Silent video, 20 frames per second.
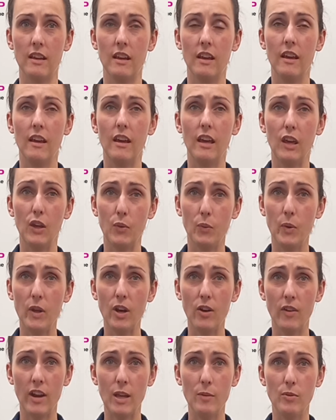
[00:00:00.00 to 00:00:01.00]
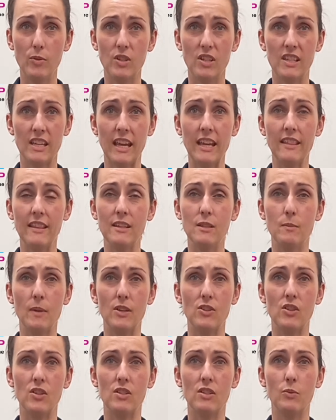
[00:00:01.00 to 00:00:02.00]
If we are able to take these
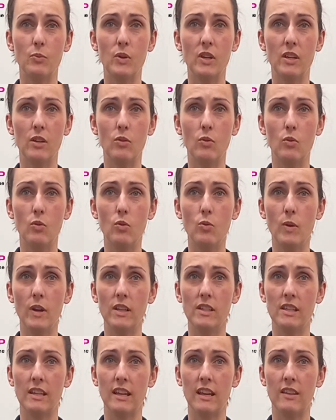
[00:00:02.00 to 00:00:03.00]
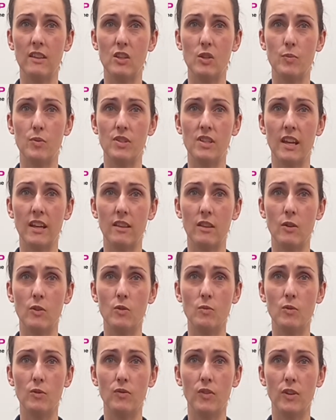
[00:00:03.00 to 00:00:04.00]
measures, we can all work together to protect those
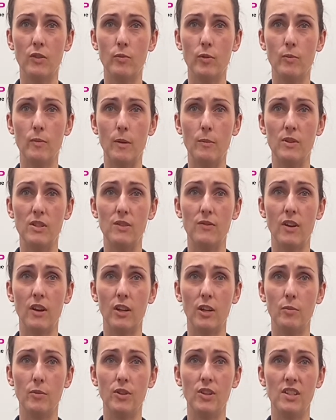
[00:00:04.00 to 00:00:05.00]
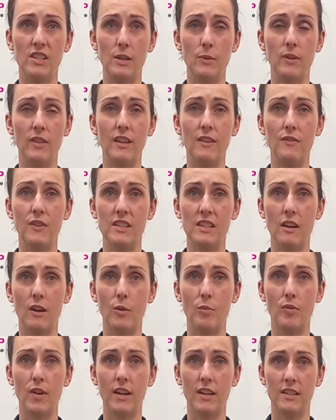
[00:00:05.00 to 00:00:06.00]
more vulnerable members of our community when they visit our
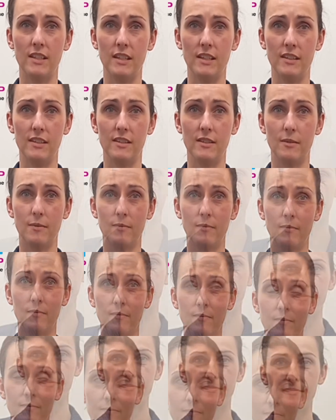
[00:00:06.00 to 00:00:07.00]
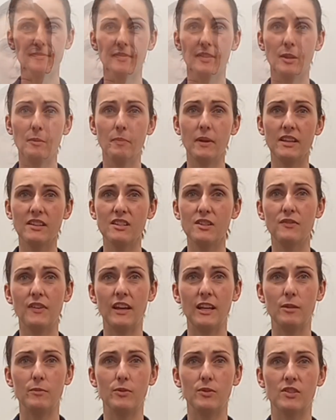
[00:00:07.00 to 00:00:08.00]
practice. The best
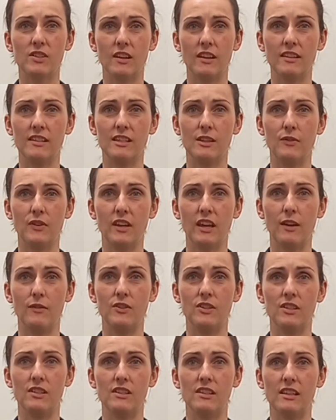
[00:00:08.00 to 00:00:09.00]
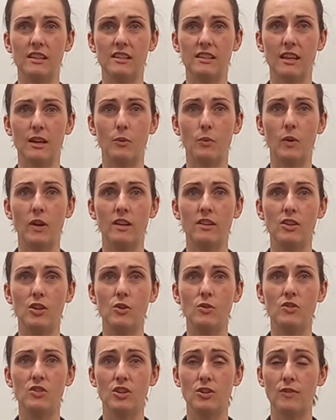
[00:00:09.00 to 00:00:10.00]
available scientific evidence is that when
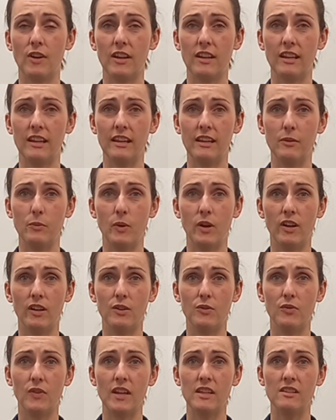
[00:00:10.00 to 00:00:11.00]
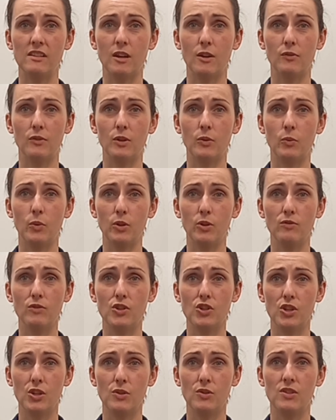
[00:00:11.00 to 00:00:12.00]
used correctly, wearing a face covering will
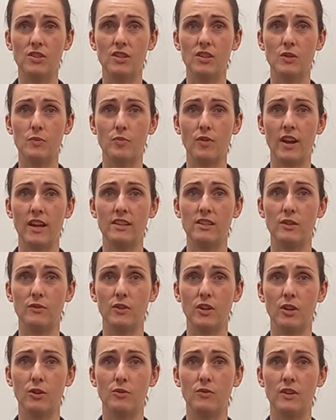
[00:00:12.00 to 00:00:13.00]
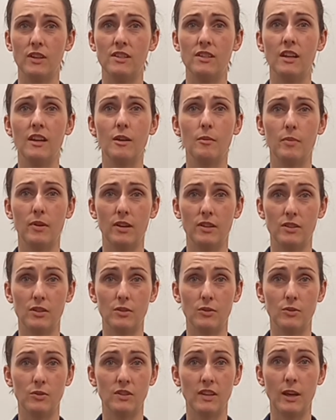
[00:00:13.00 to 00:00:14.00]
reduce the spread of COVID
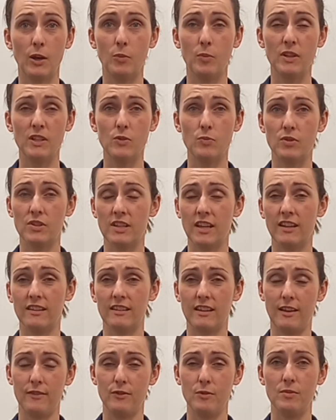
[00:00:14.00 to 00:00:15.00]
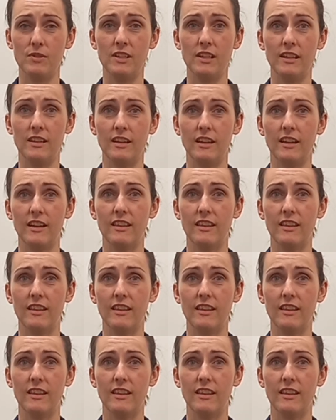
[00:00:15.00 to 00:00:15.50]
particles, helping to protect everybody.